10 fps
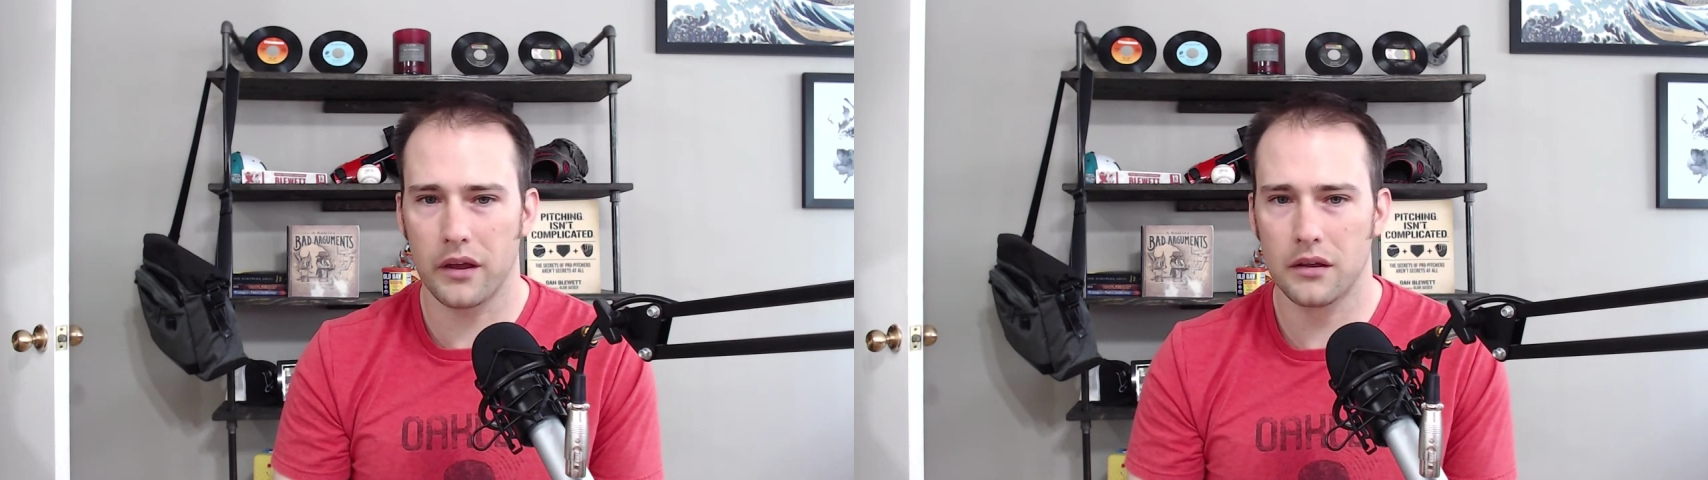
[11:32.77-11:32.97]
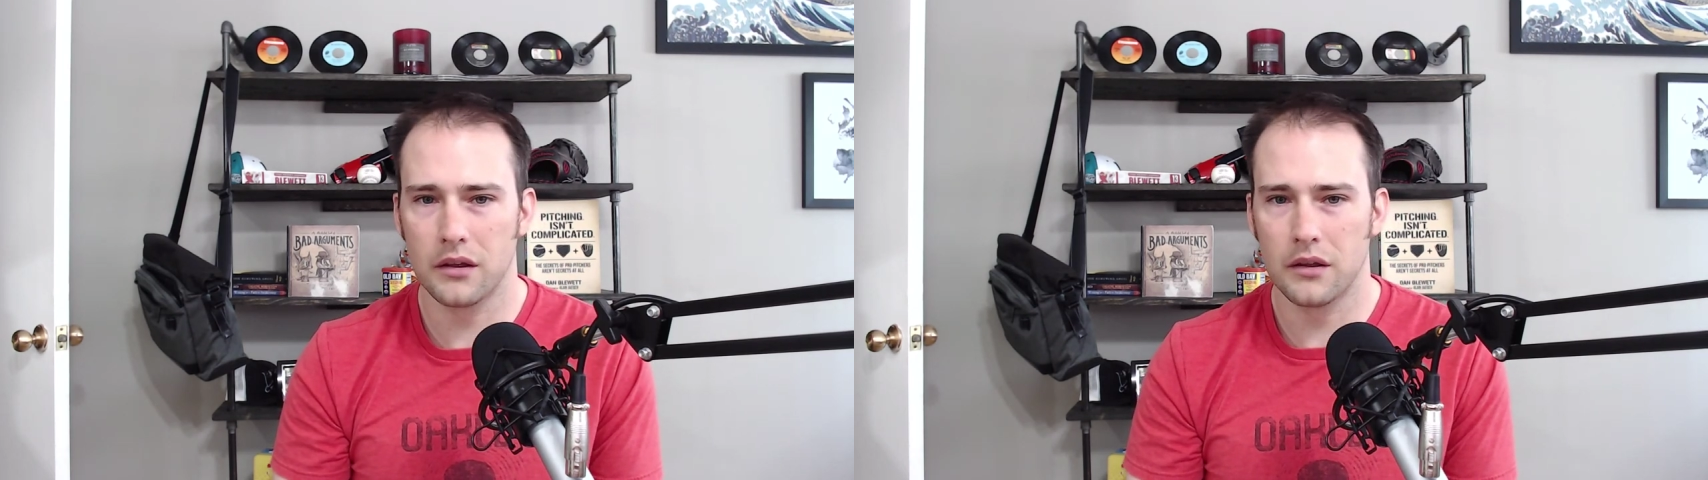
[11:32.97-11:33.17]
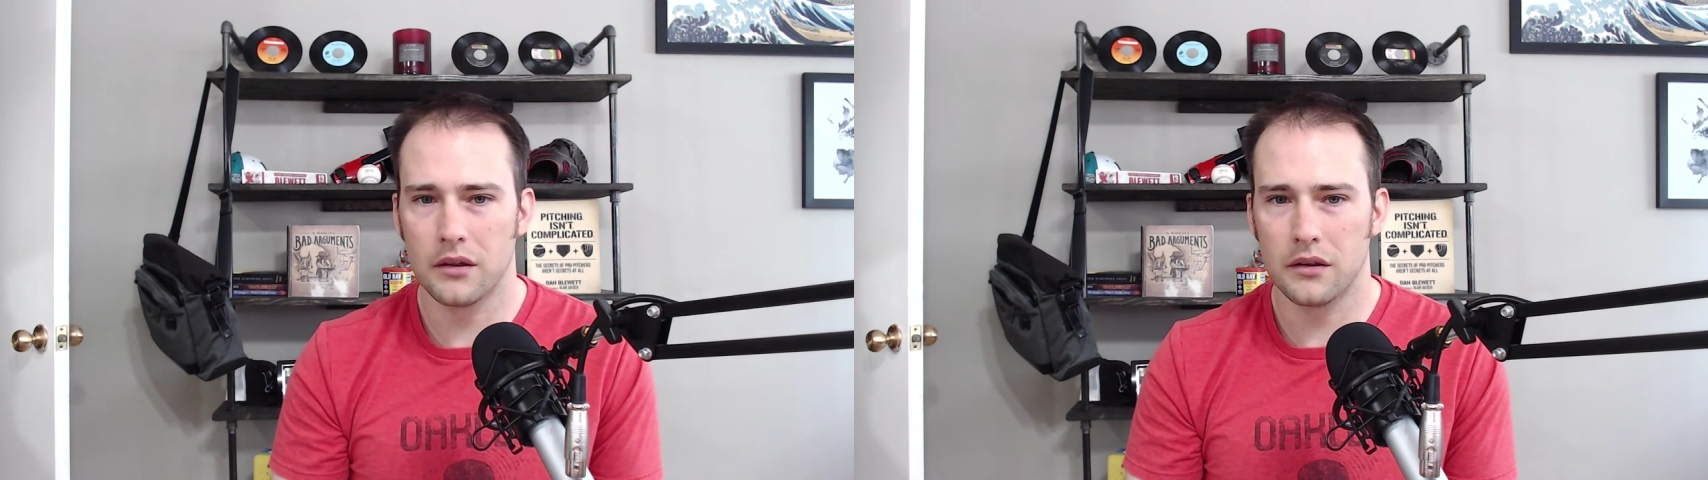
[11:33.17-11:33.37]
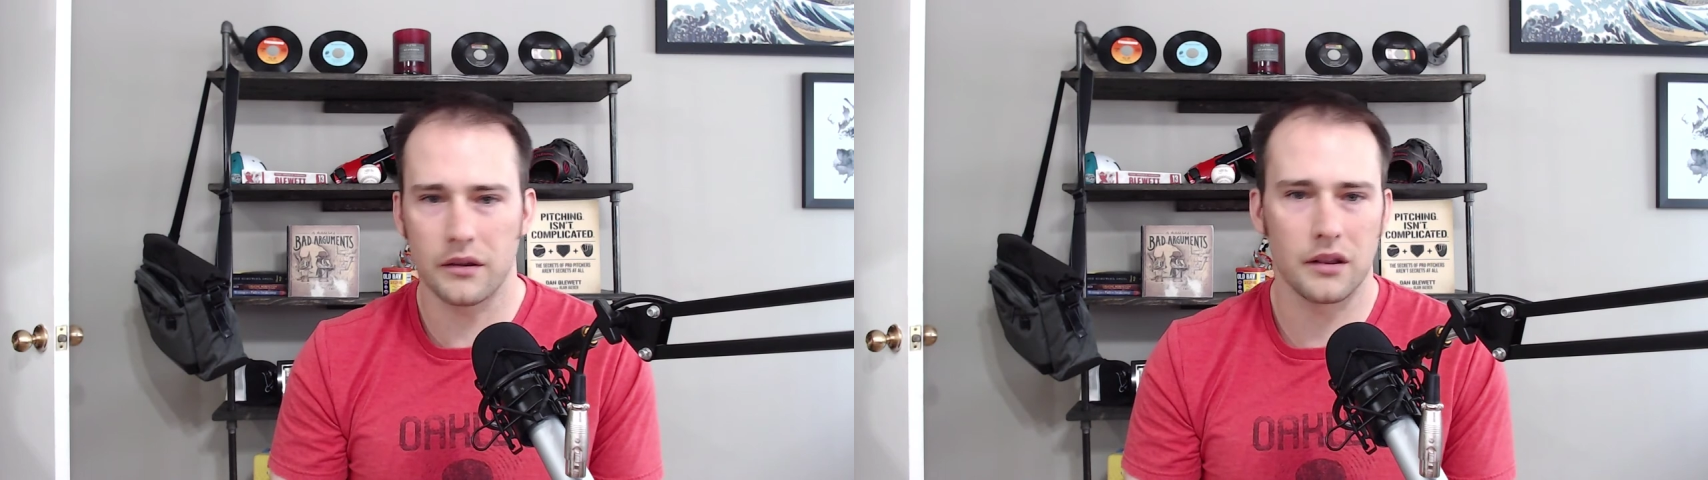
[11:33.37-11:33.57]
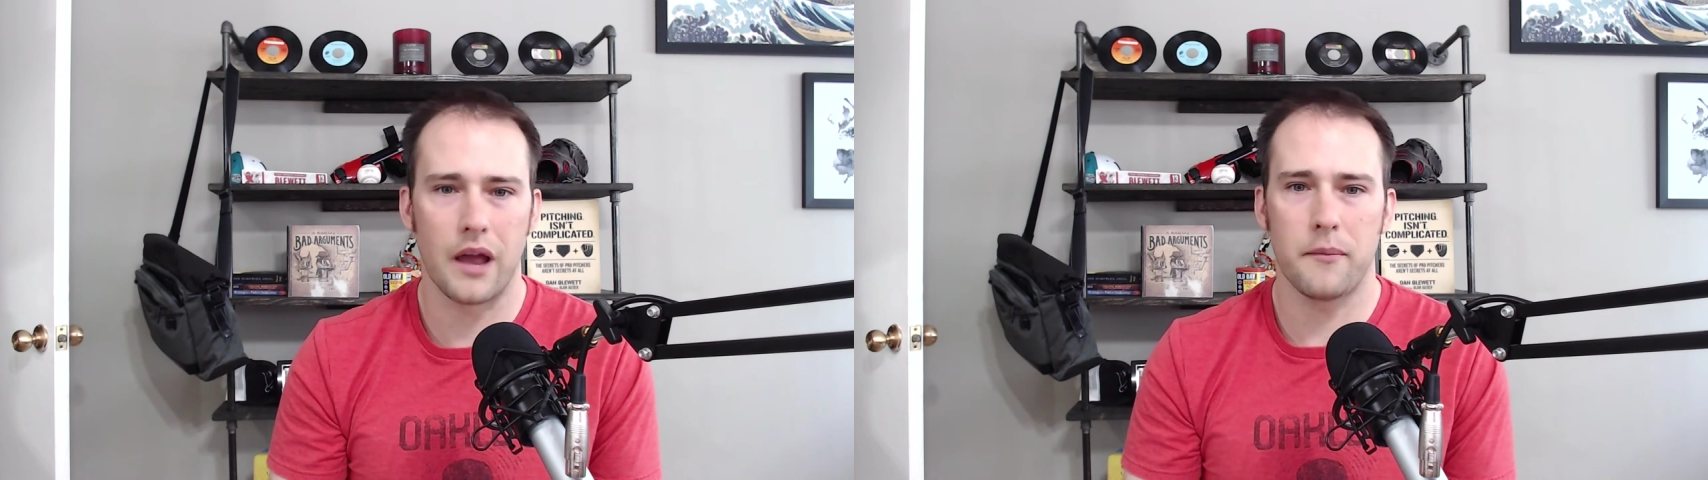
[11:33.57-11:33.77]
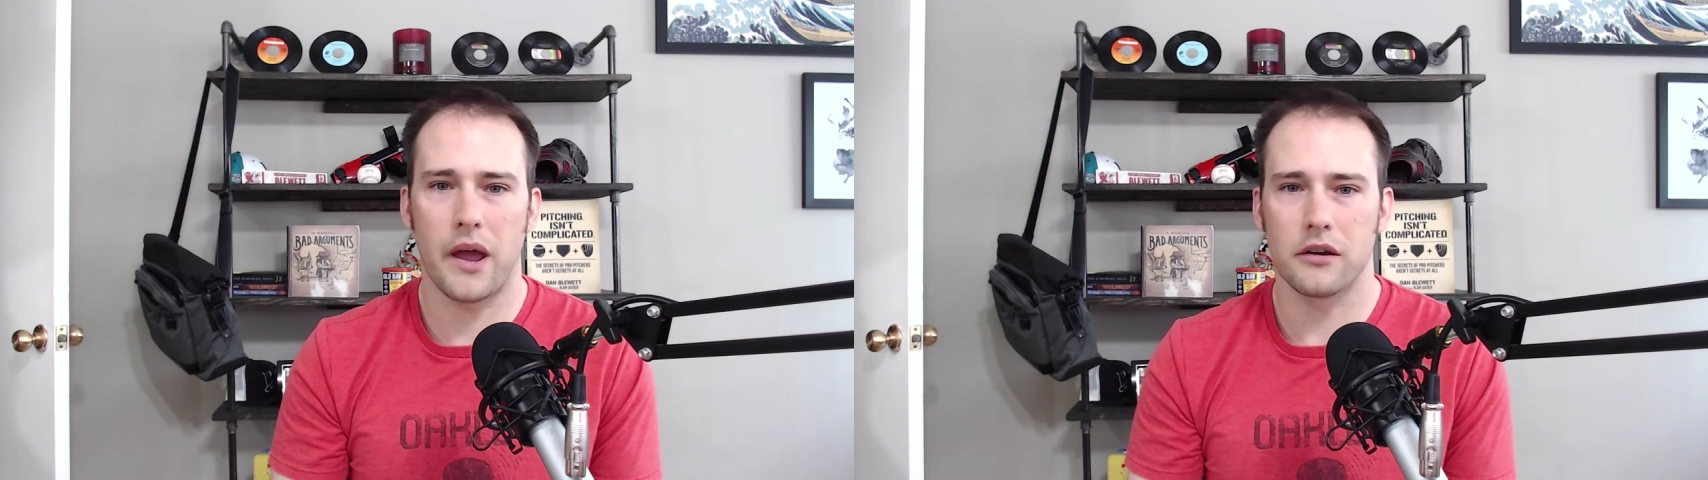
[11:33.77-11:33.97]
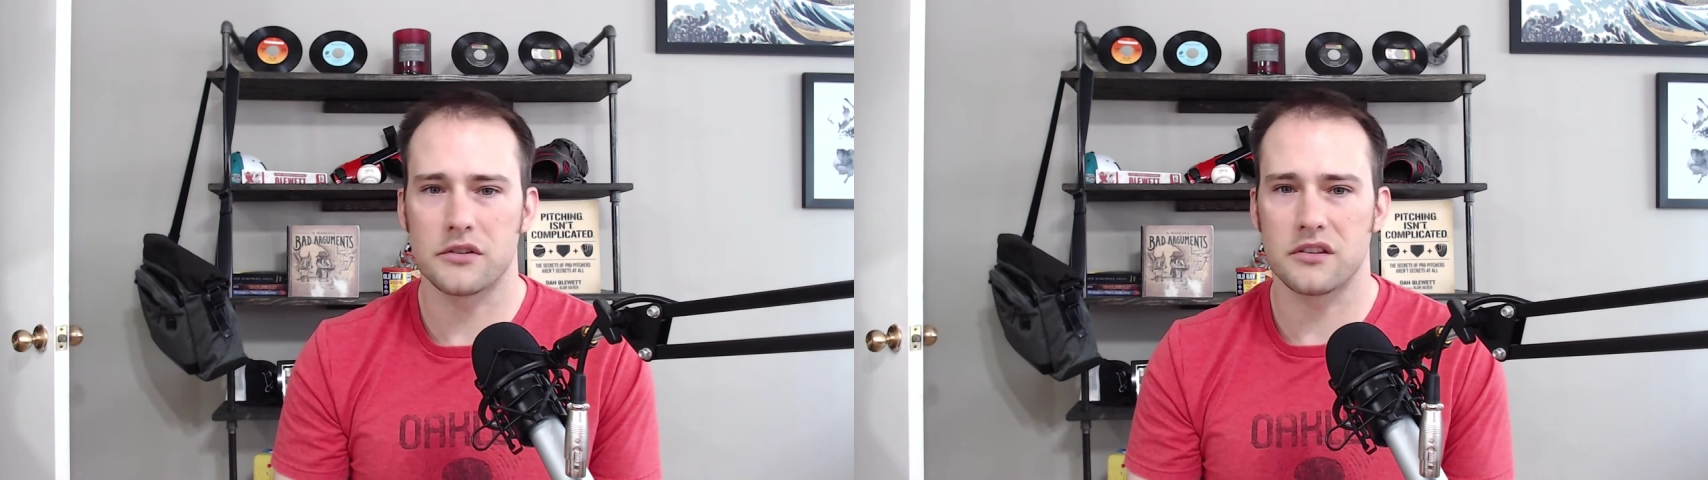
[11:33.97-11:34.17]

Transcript: You think linebackers